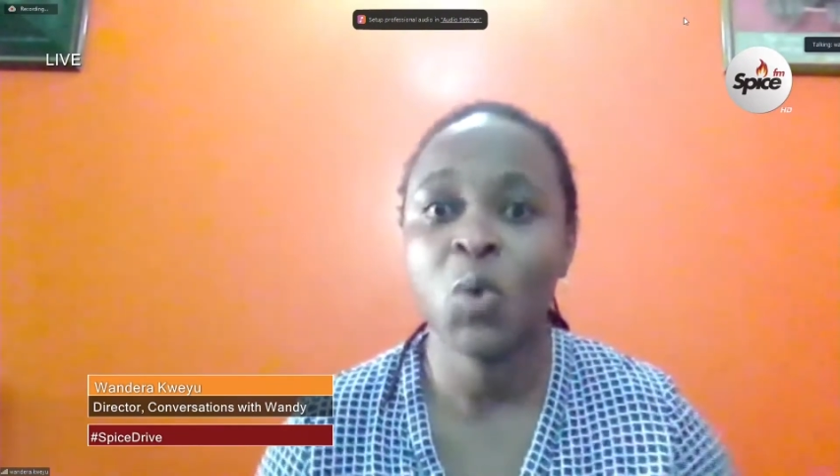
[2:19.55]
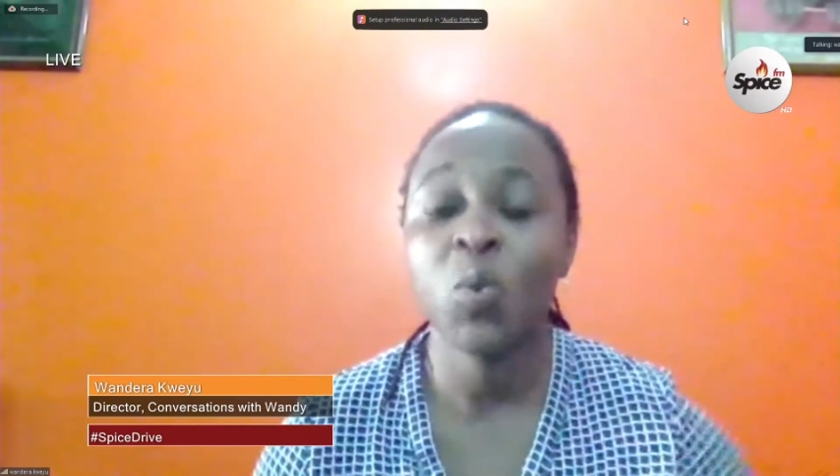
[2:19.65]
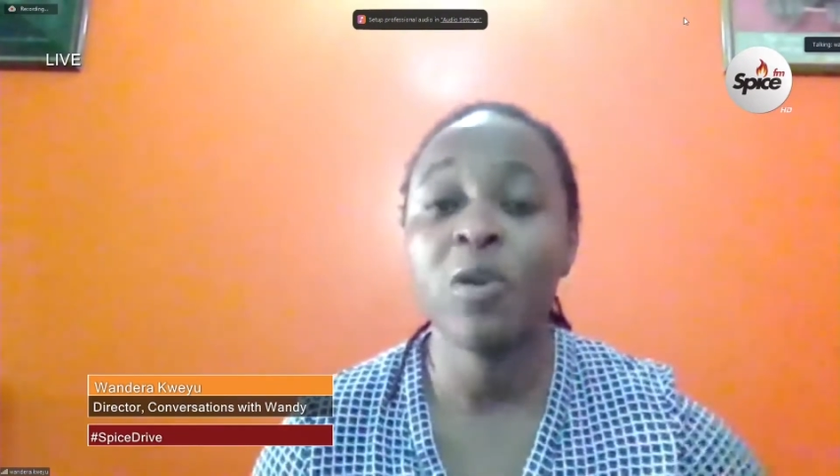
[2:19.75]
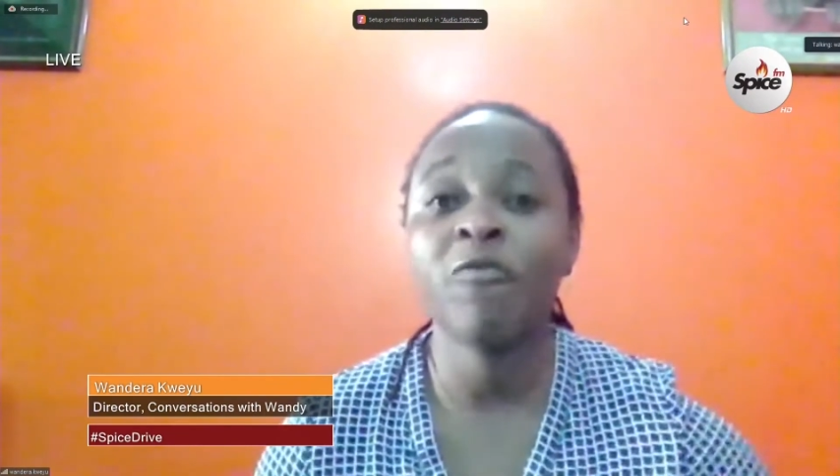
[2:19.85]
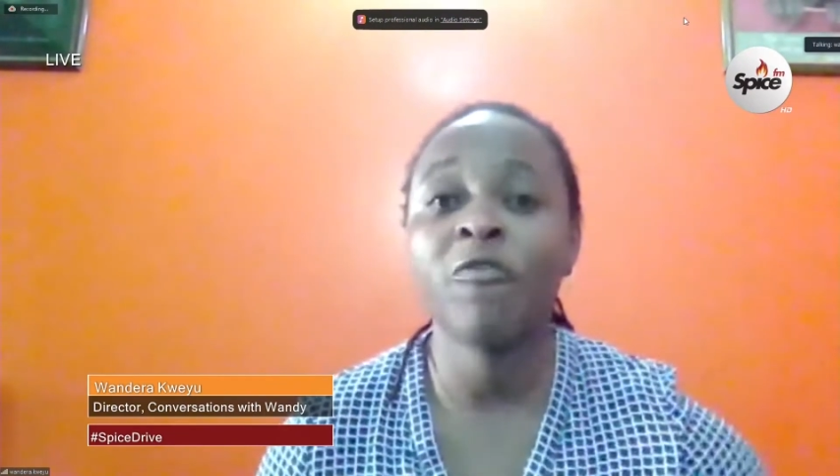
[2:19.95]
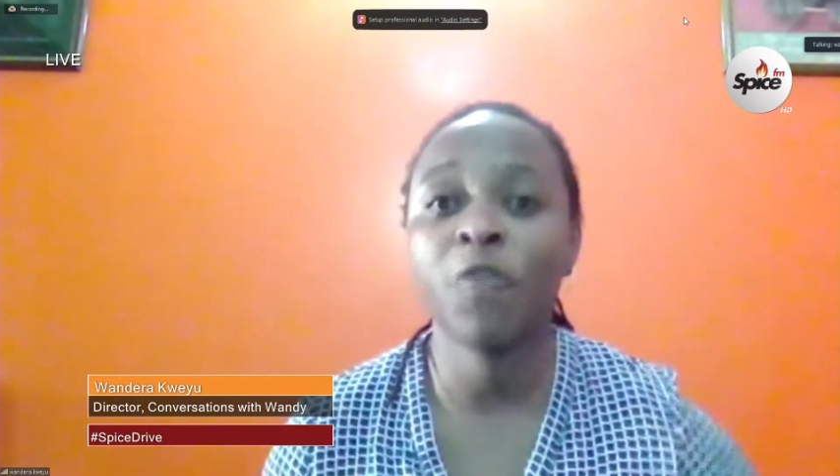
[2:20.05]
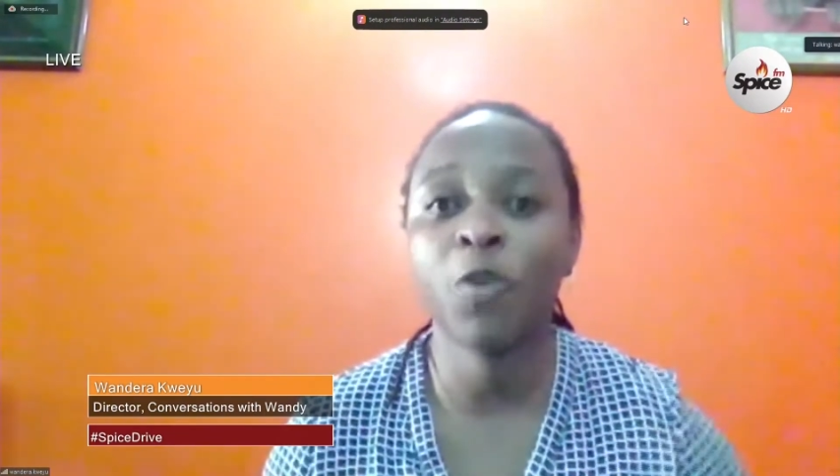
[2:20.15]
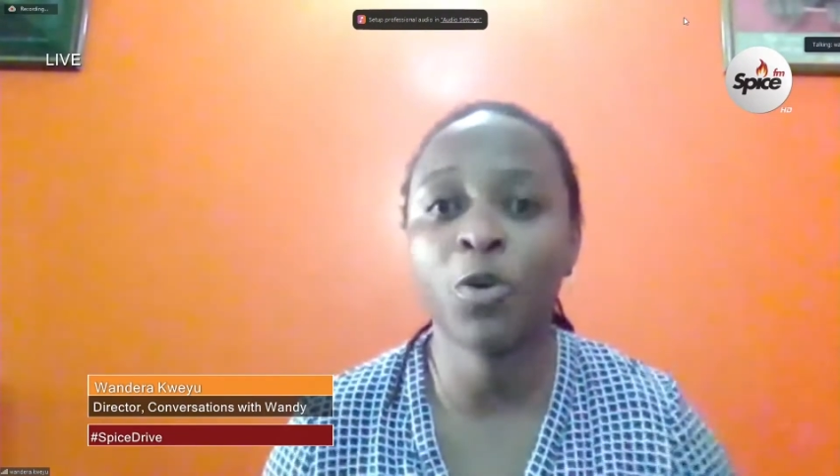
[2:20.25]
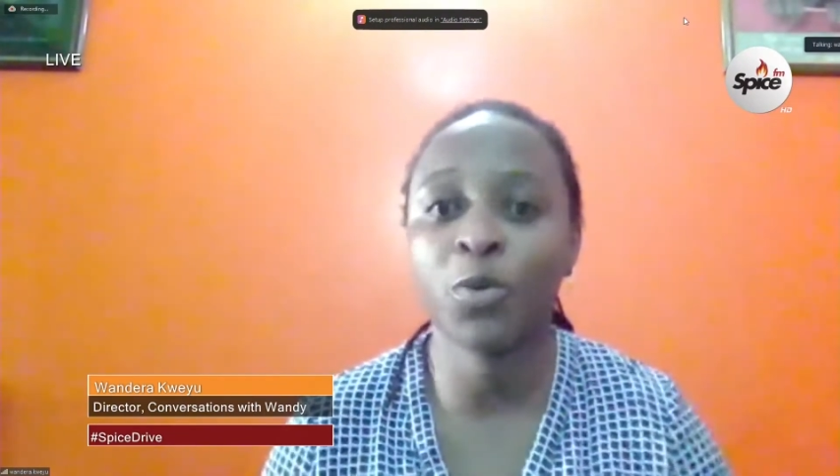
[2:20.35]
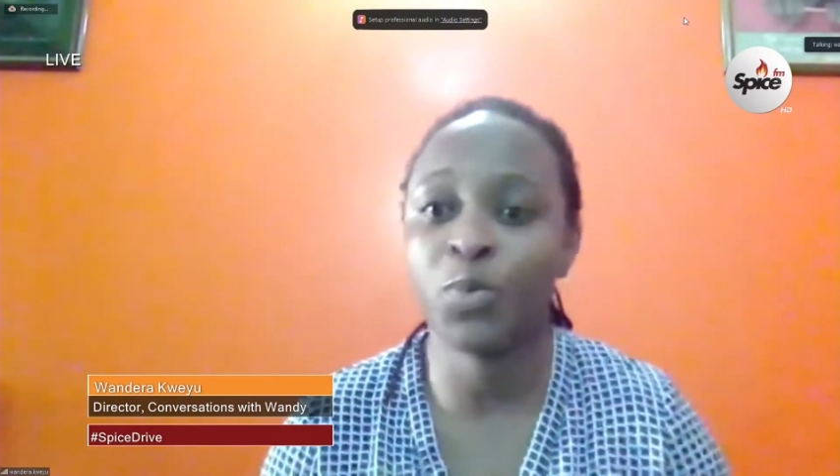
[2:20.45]
will
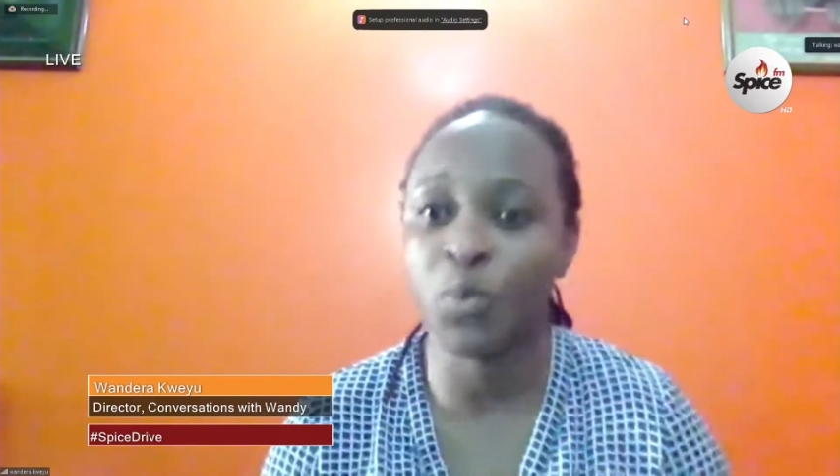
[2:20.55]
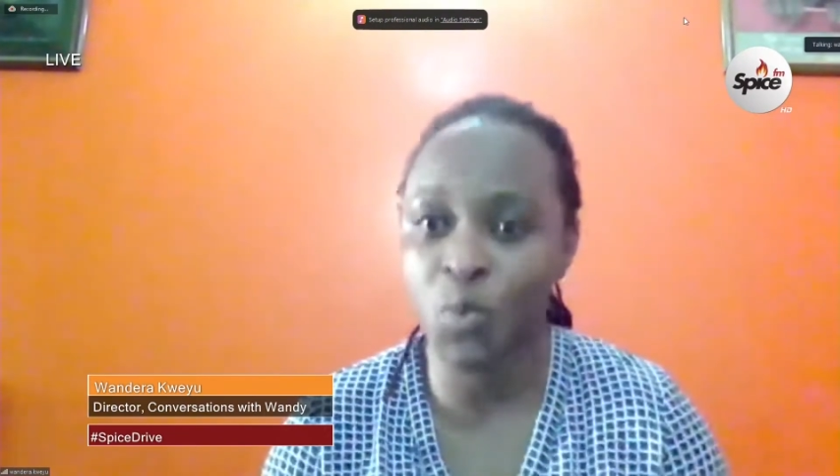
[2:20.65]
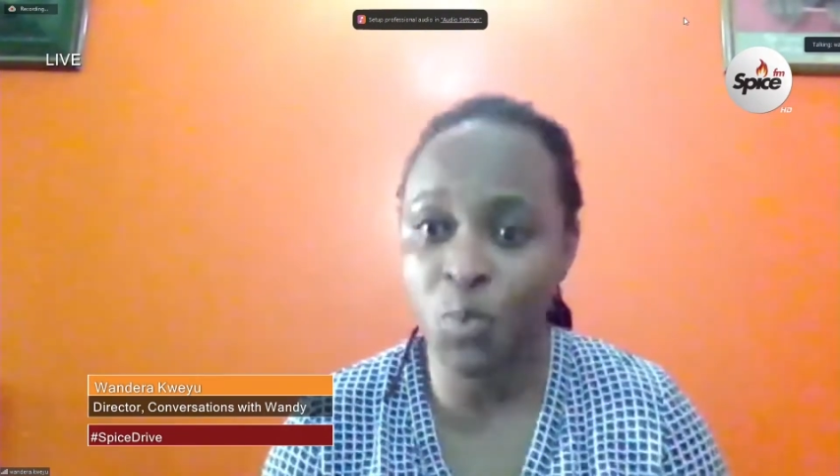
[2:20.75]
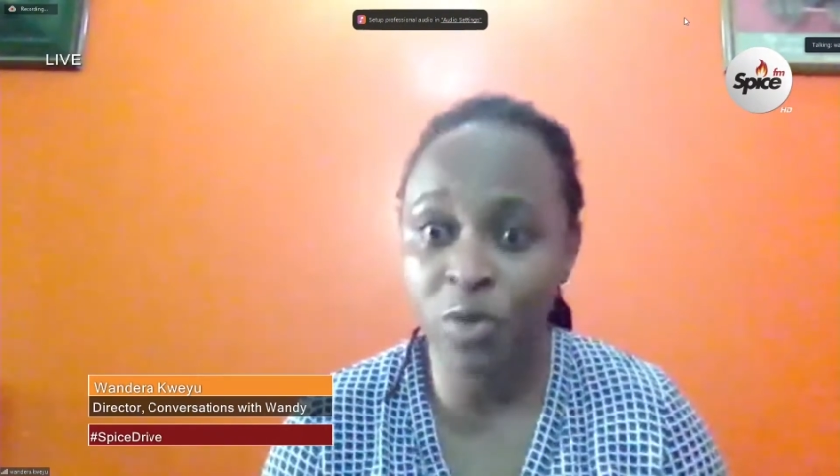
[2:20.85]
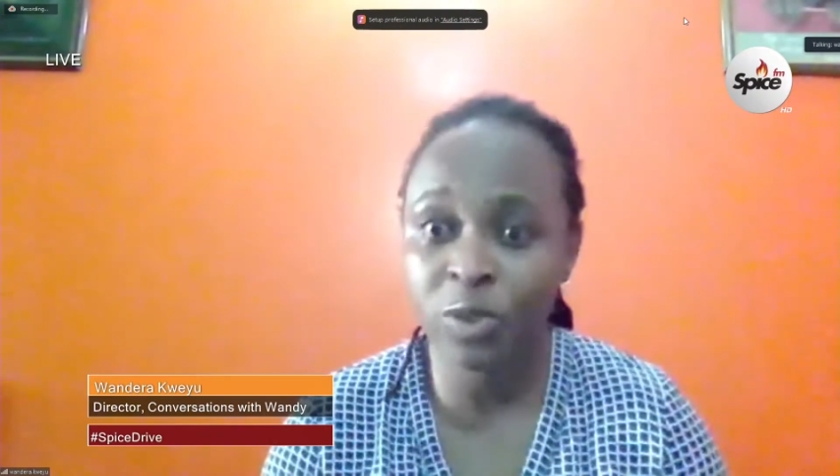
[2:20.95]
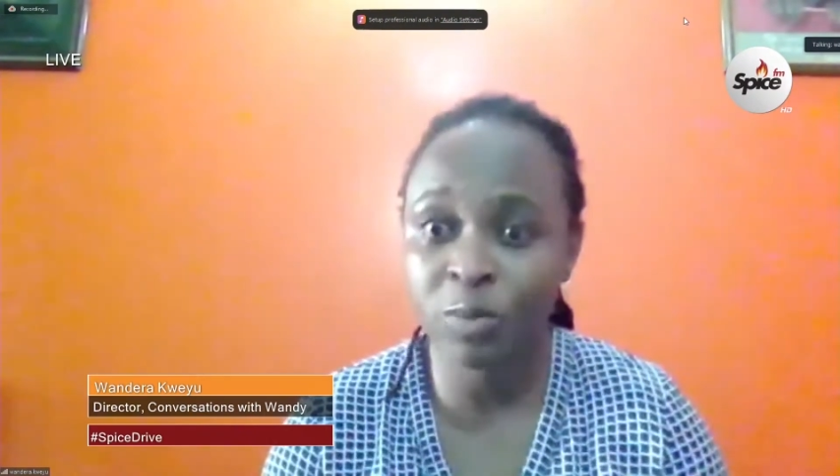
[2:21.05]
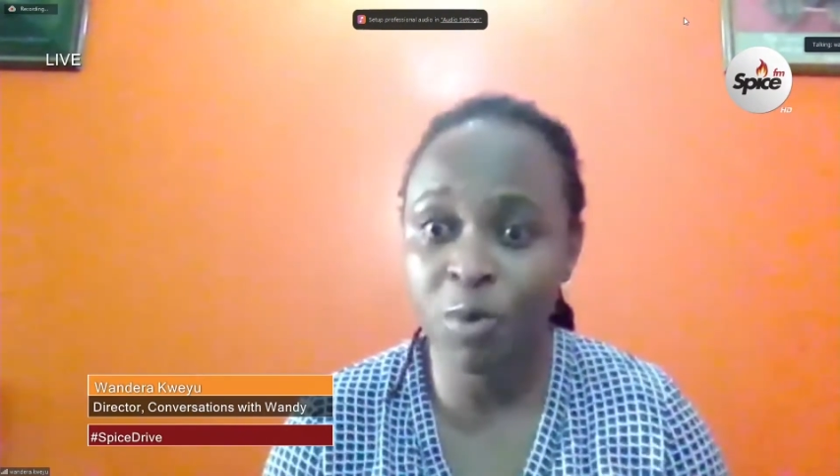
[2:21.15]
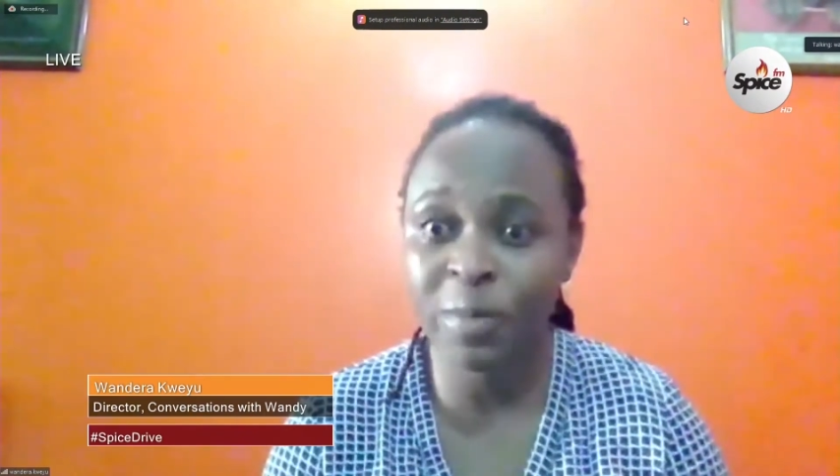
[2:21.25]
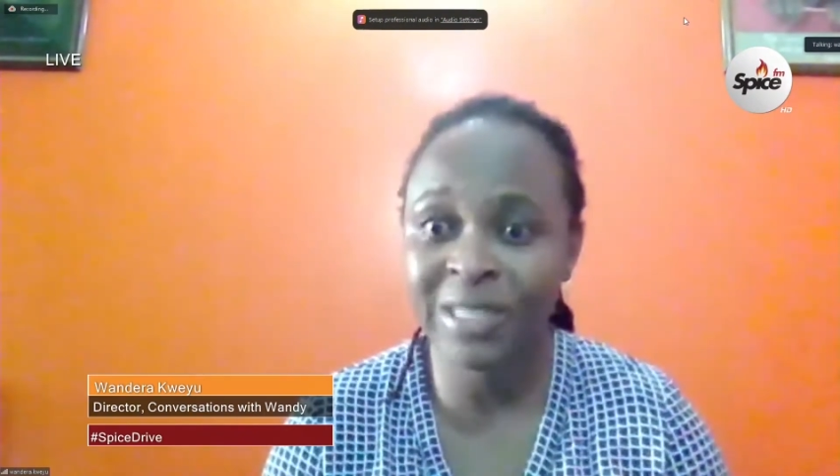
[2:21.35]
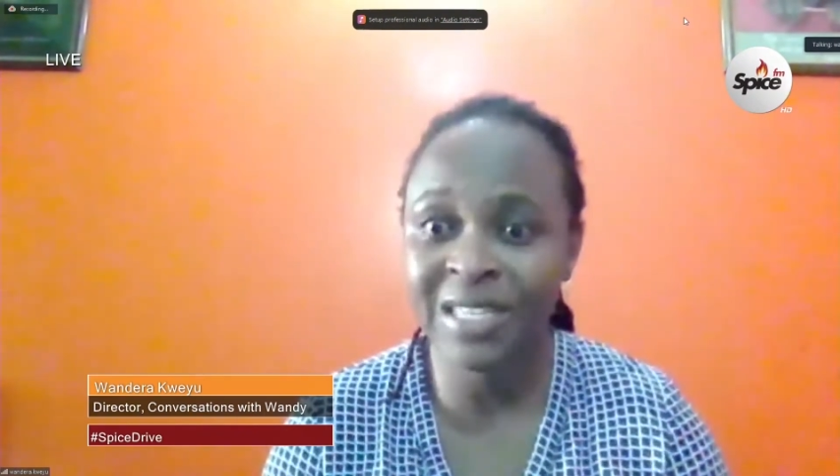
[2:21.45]
follow through with those
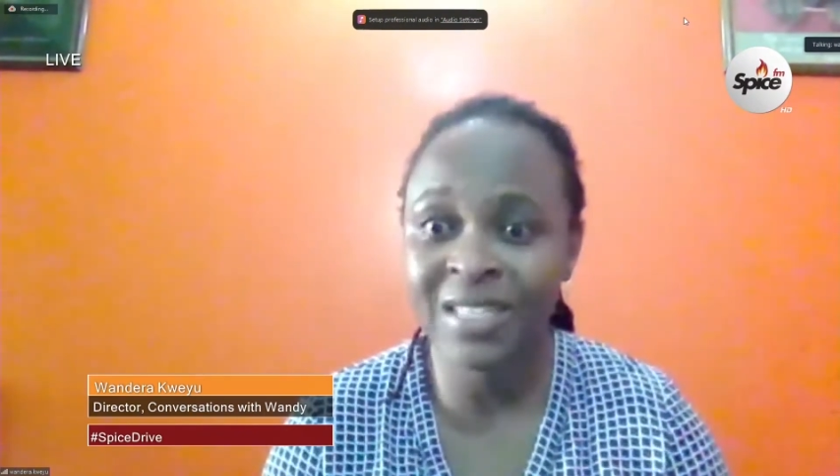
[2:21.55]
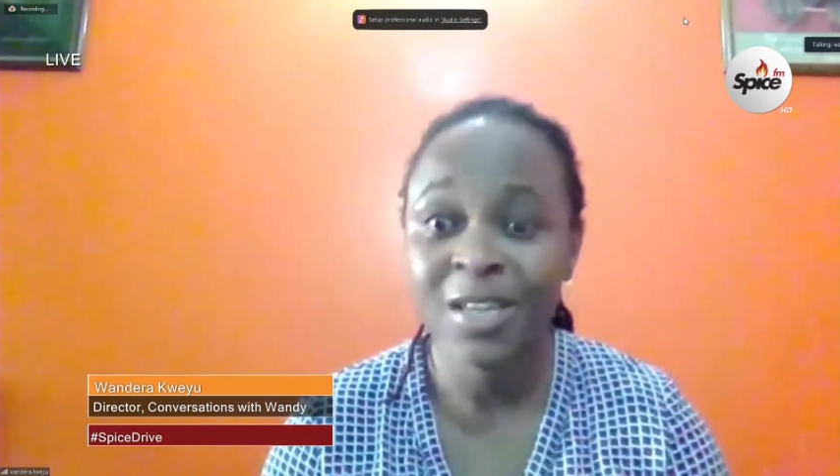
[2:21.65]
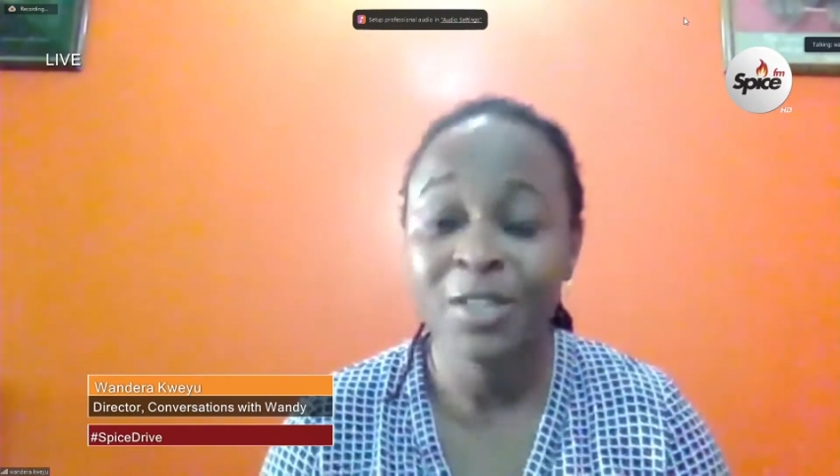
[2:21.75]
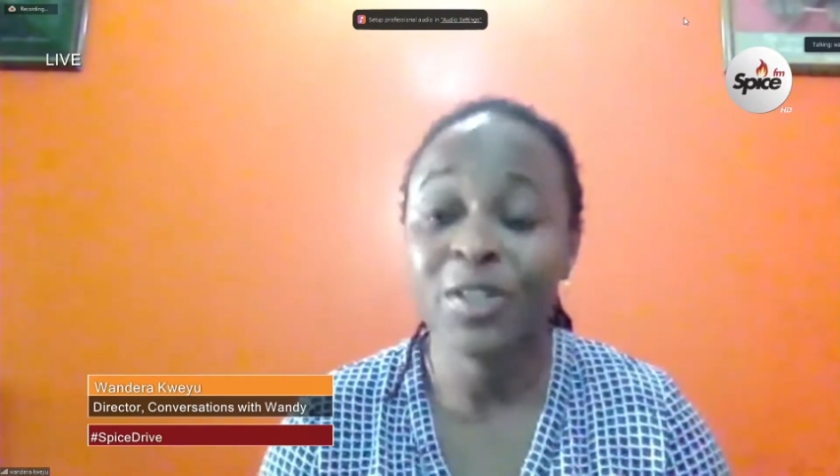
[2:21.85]
promises